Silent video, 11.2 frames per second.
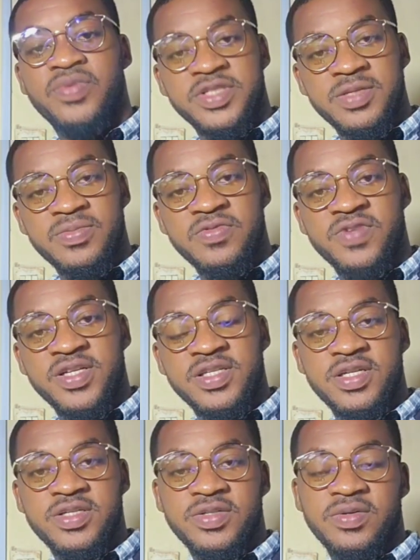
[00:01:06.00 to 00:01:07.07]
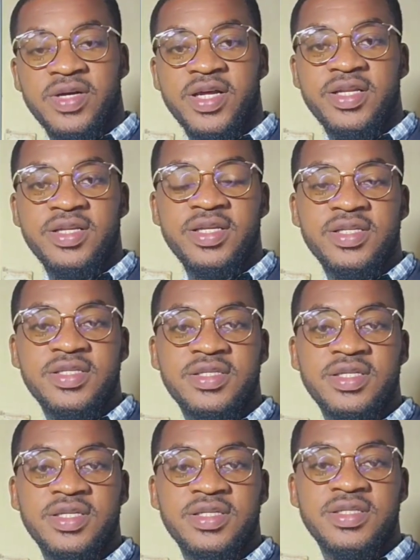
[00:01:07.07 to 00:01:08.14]
portable ventilator, and
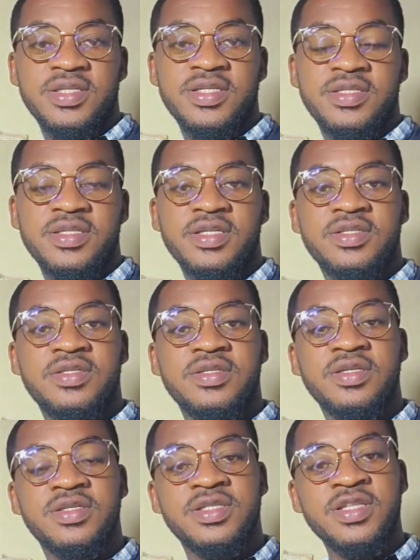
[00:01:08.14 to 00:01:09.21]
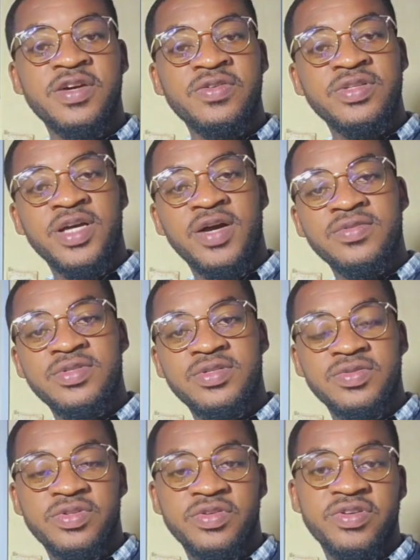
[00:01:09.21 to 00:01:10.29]
it's narrowed down
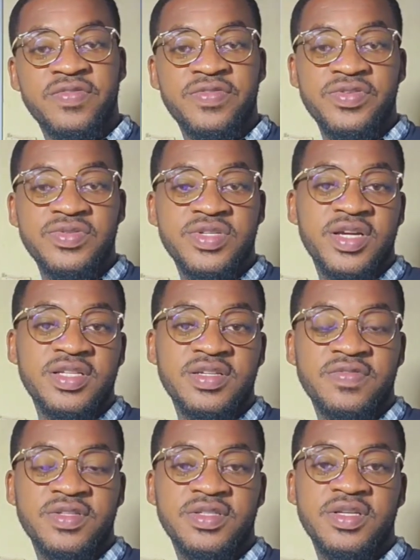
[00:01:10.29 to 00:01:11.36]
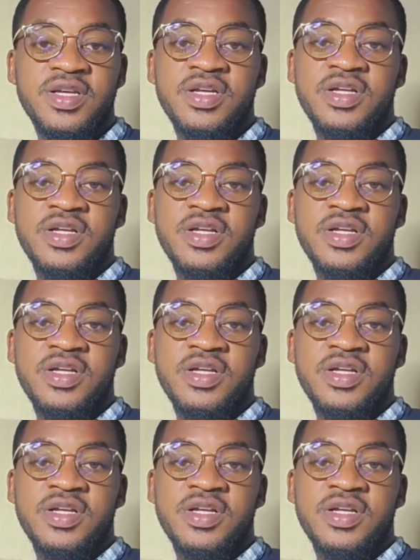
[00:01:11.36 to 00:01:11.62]
to the graphic user interface.